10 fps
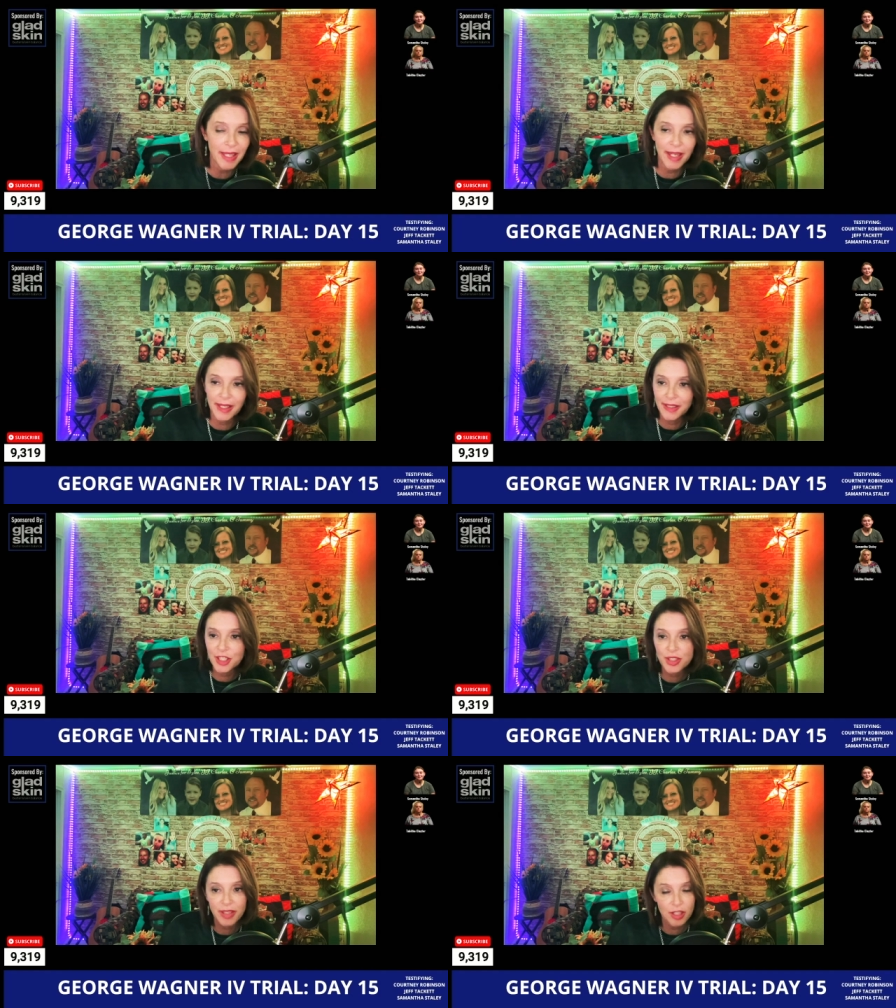And
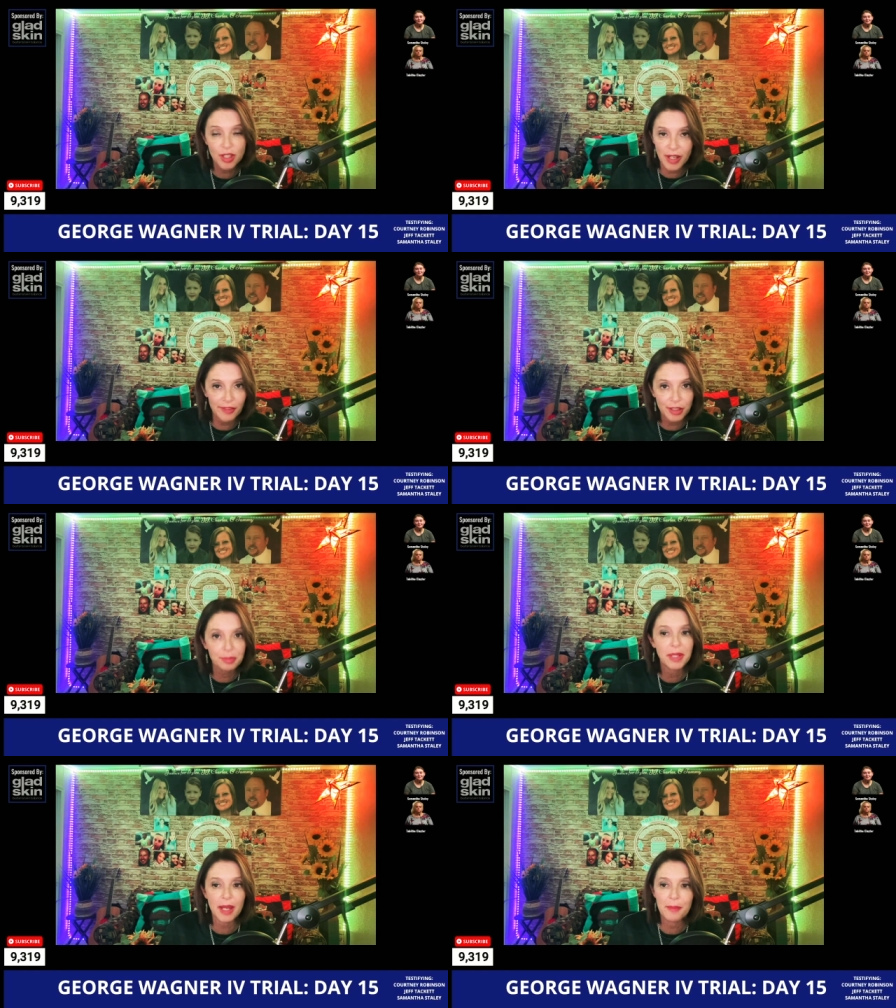she said she never
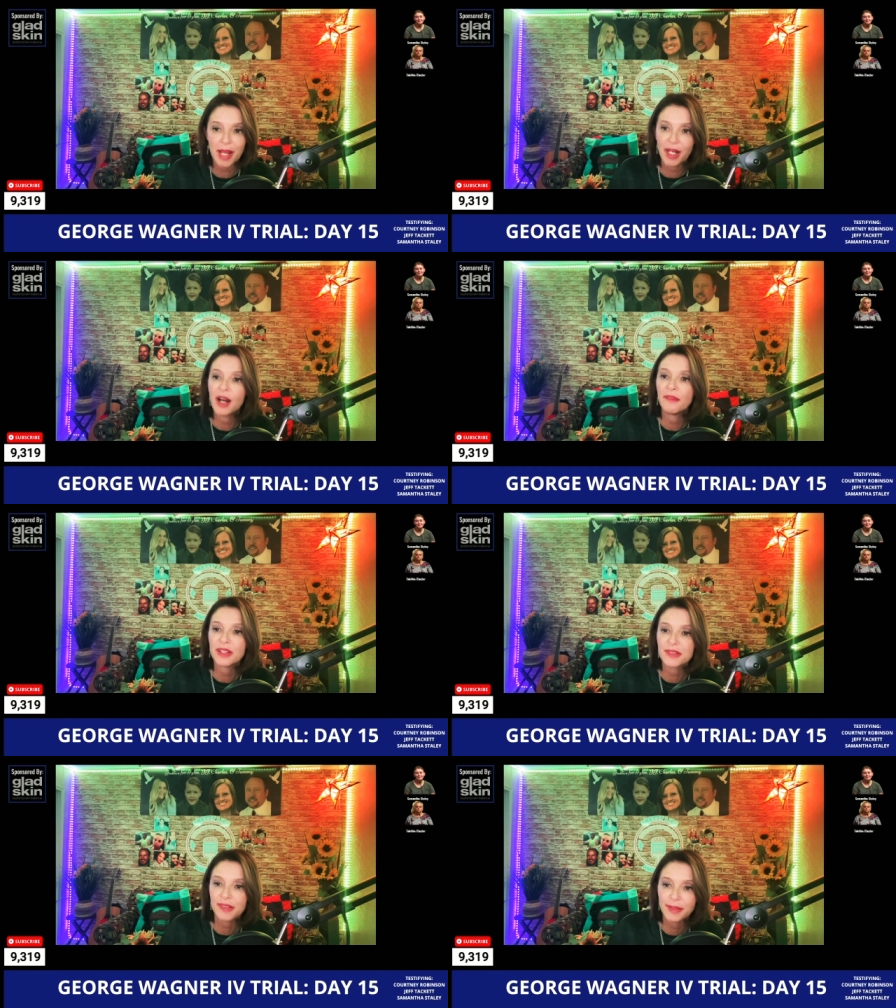came back,
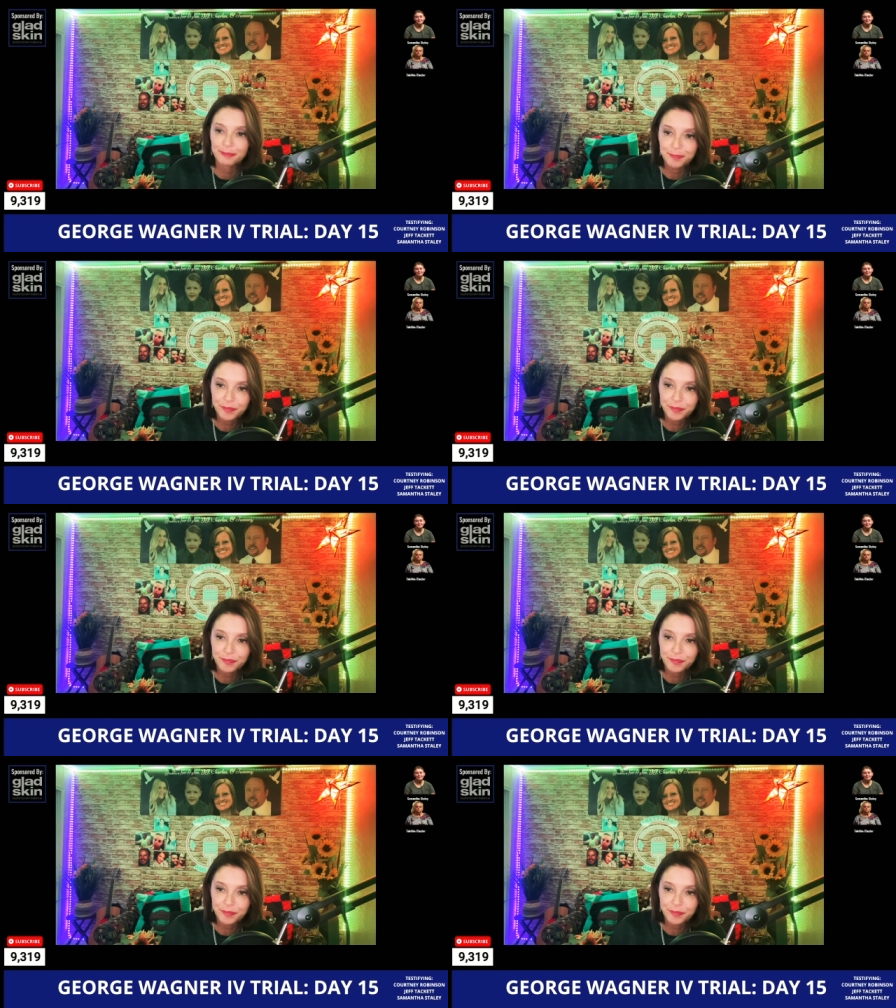obviously.